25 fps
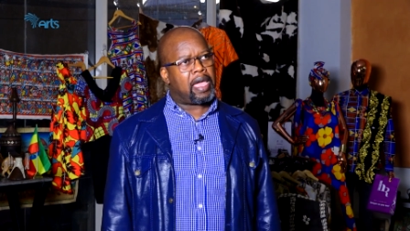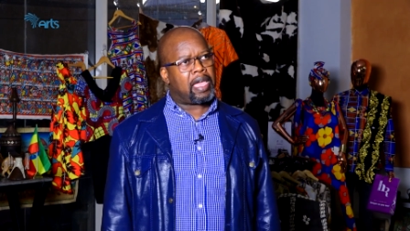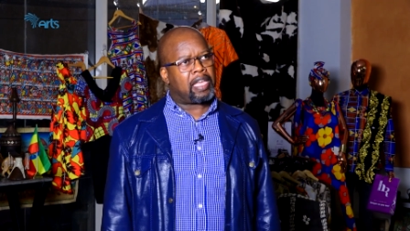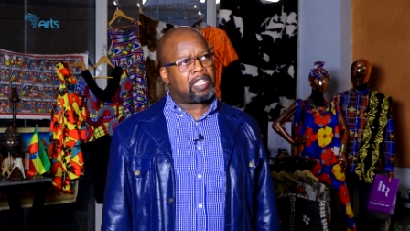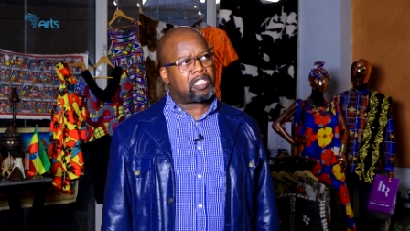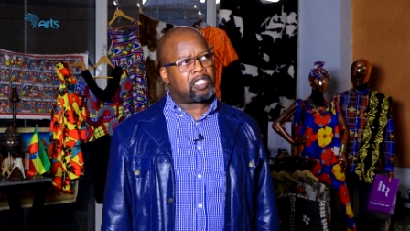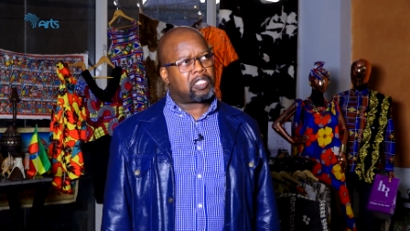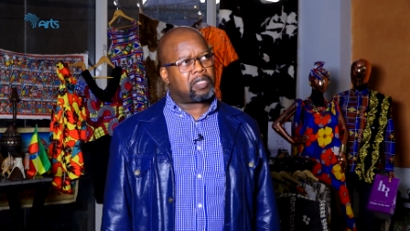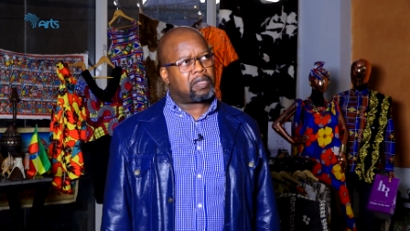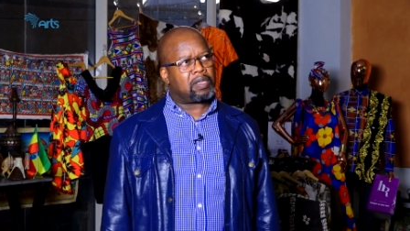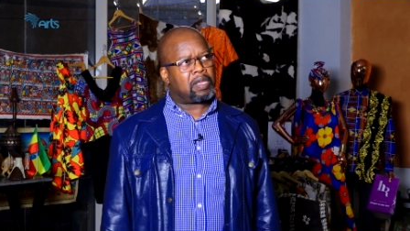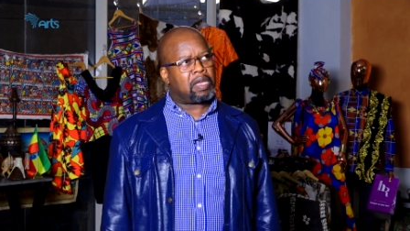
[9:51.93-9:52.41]

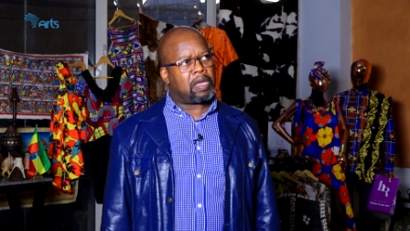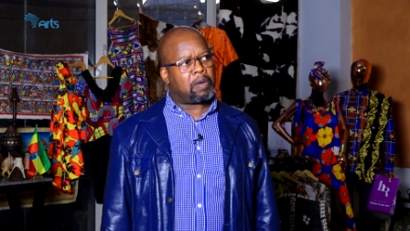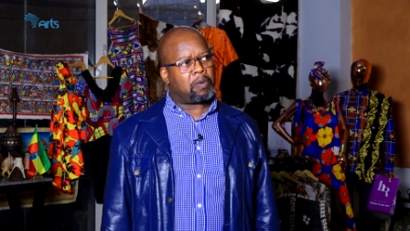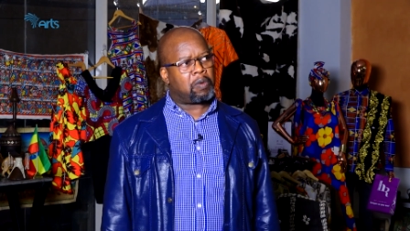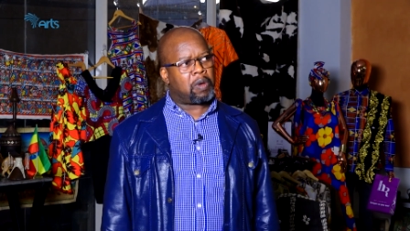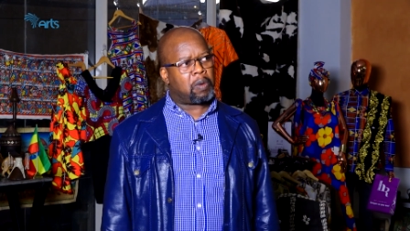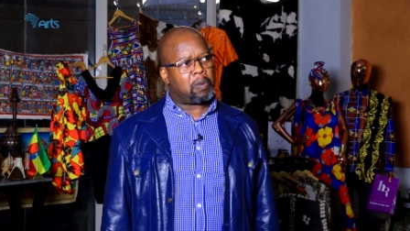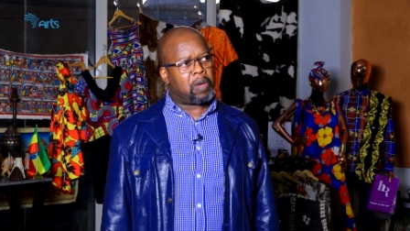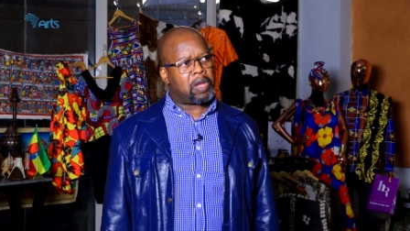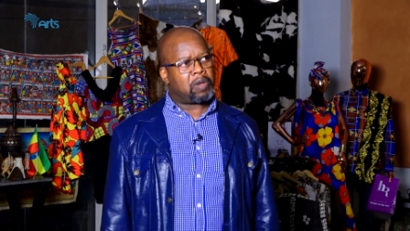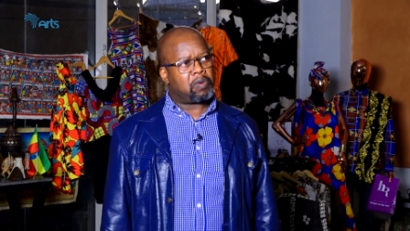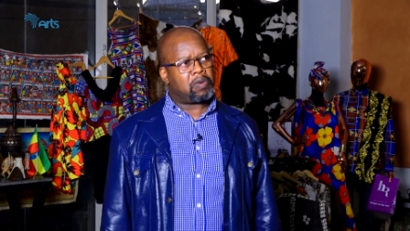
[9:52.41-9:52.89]
ex uh,
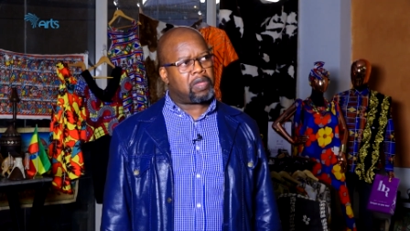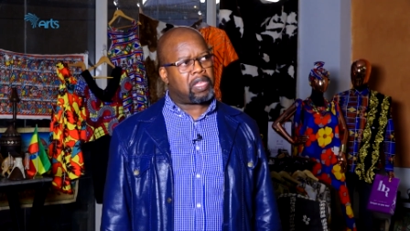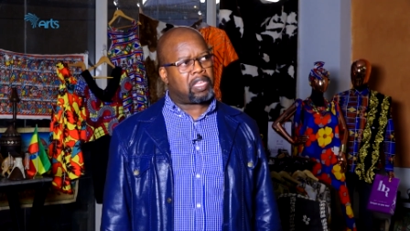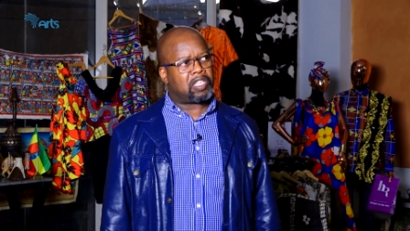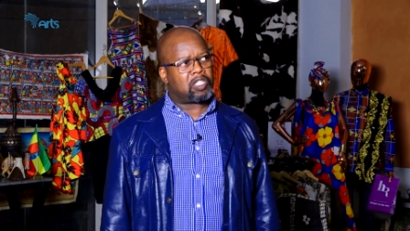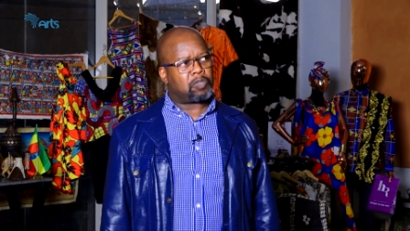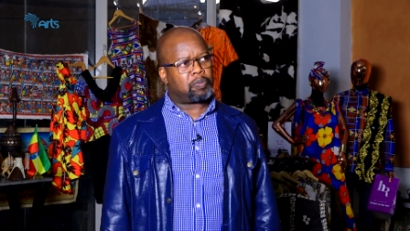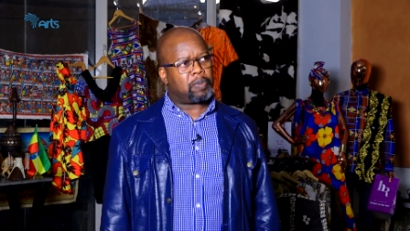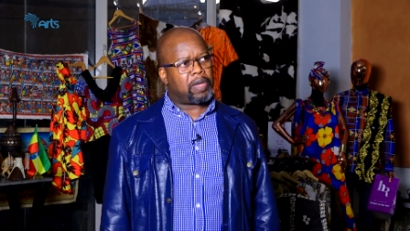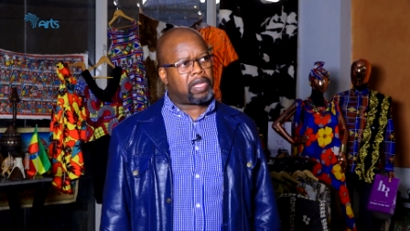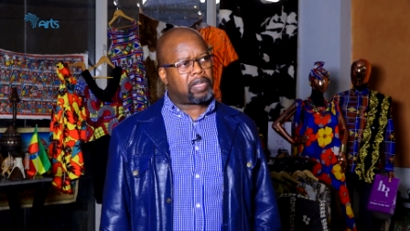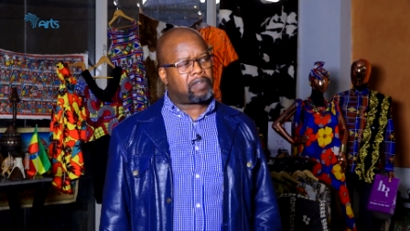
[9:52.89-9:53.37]
what we
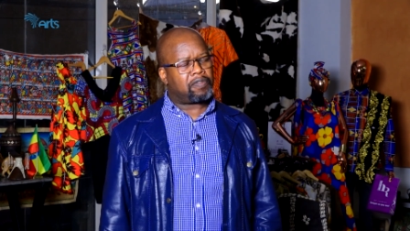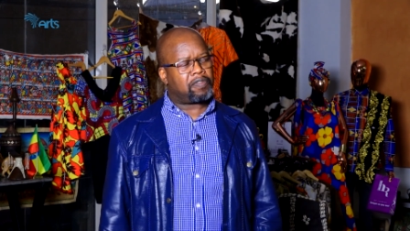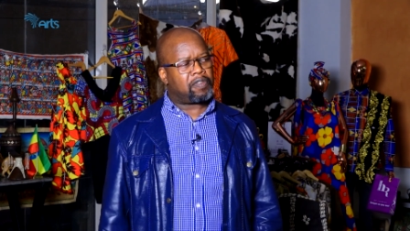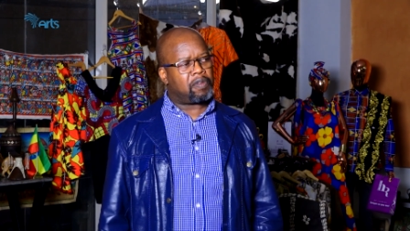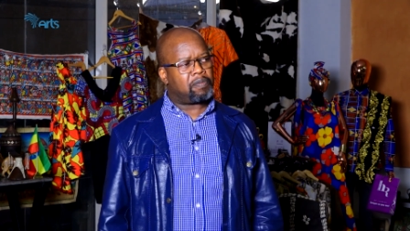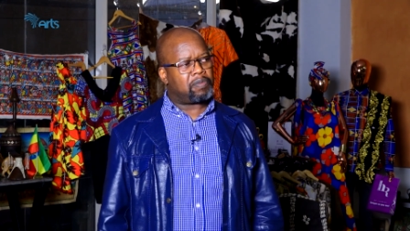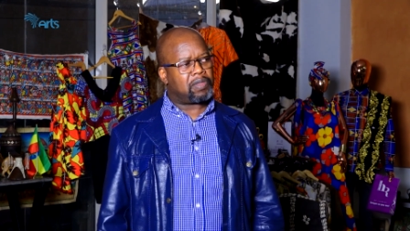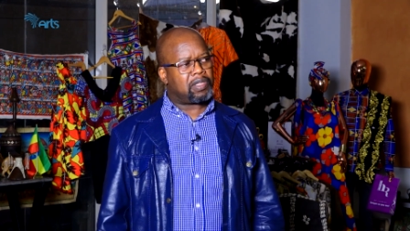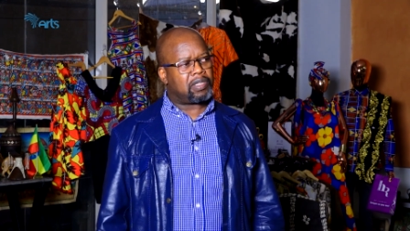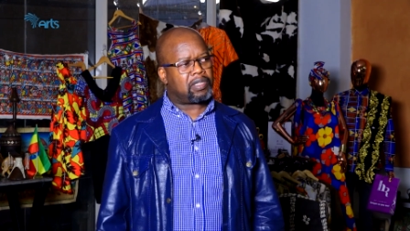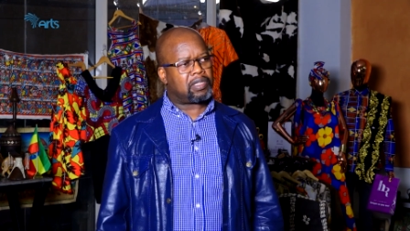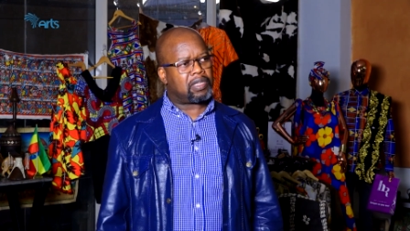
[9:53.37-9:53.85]
expect
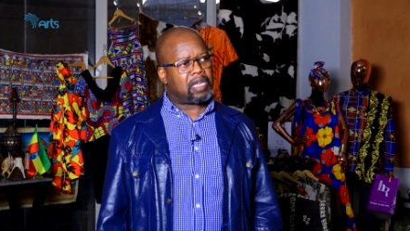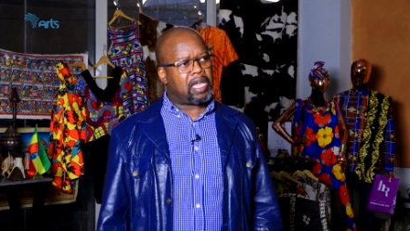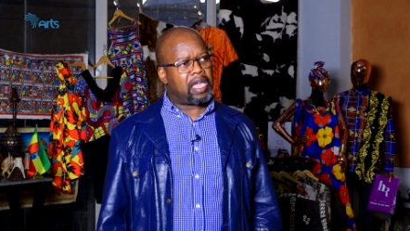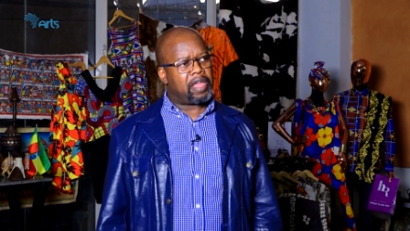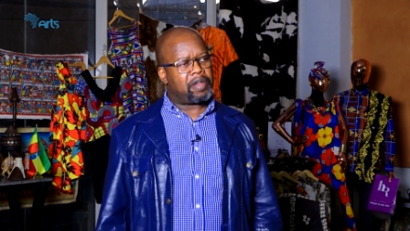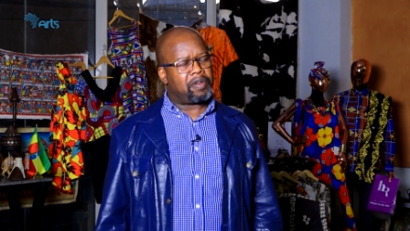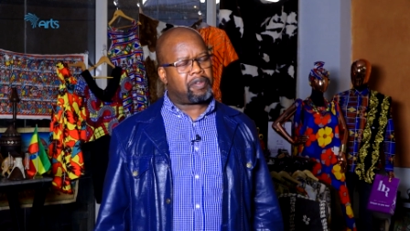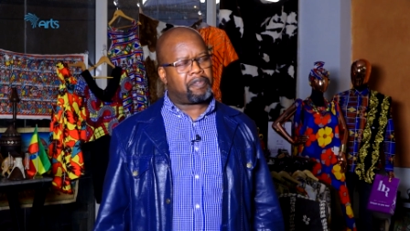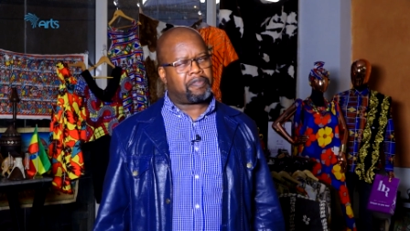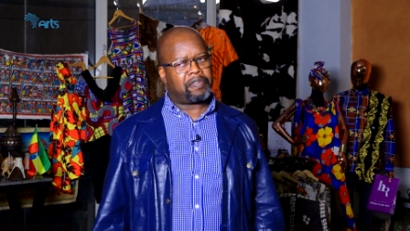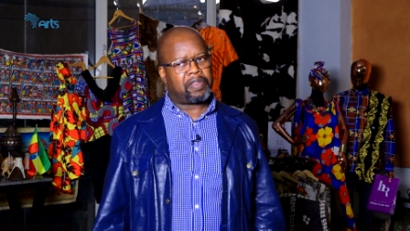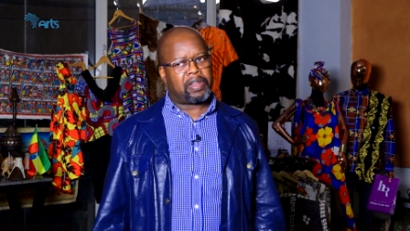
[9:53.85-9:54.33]
from this
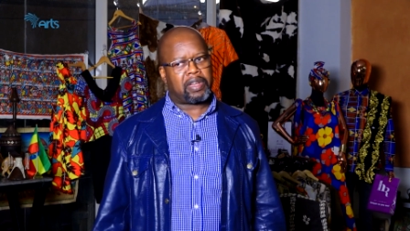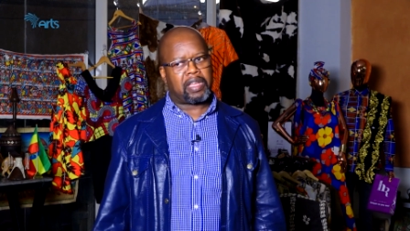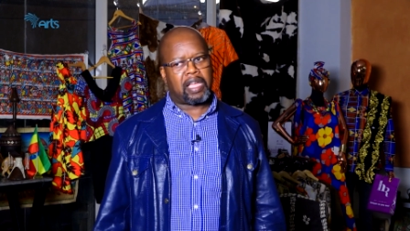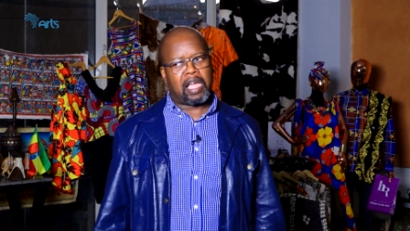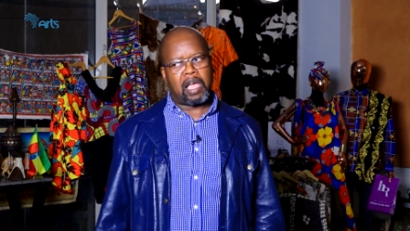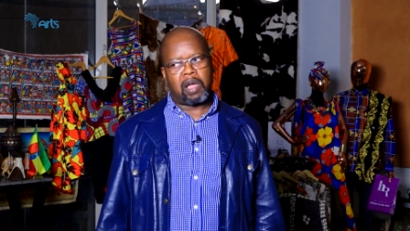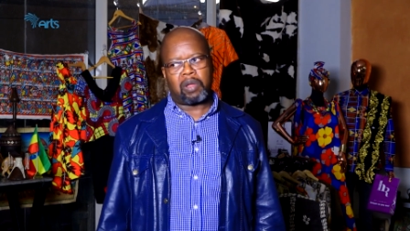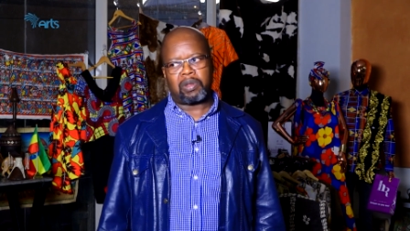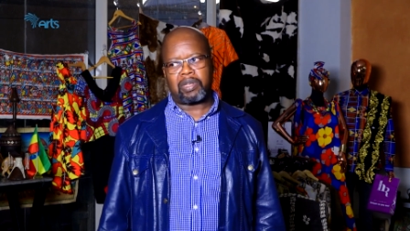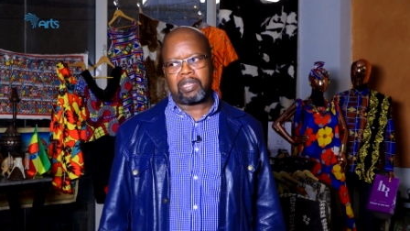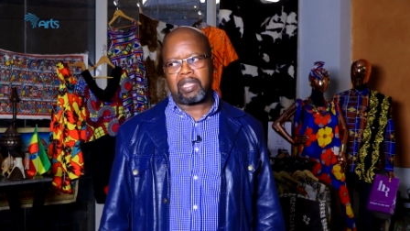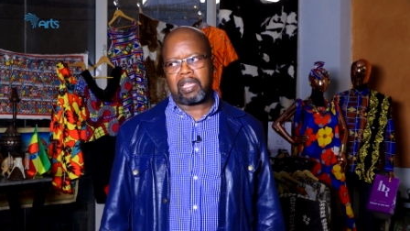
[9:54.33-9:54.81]
kind of
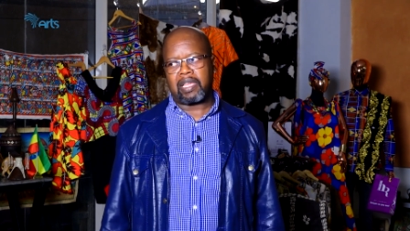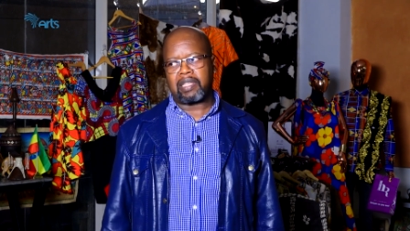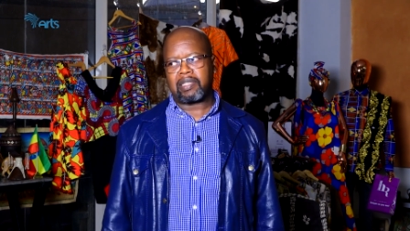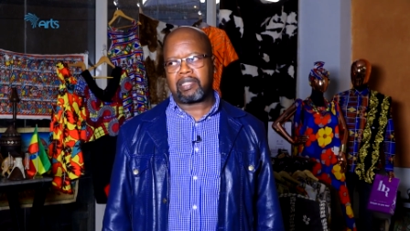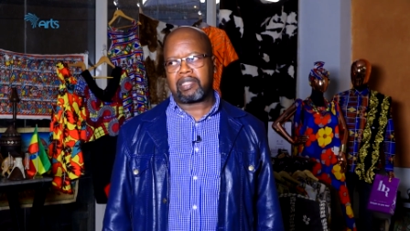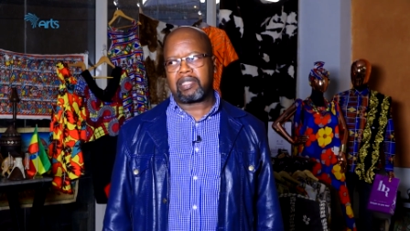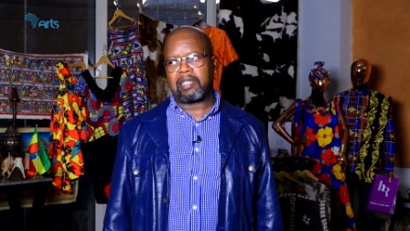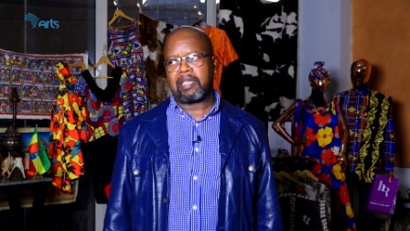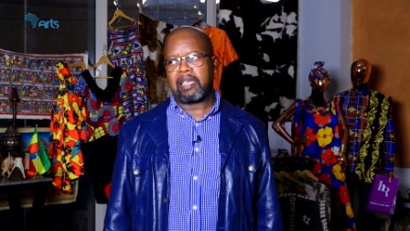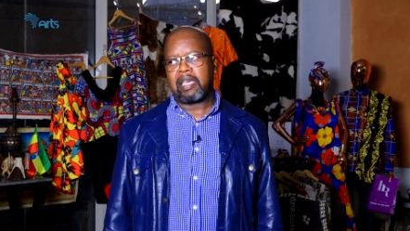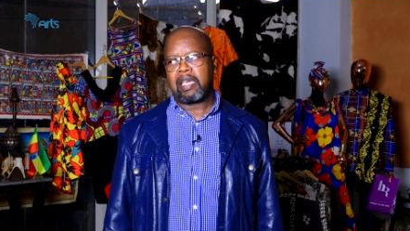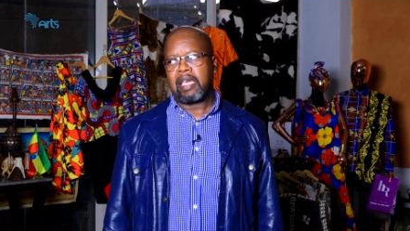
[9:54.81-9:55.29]

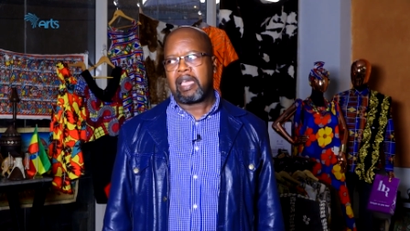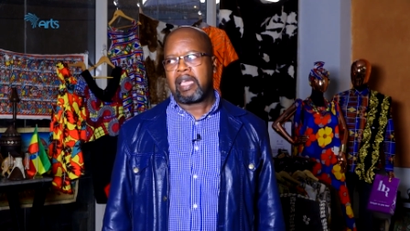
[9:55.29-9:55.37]
encounters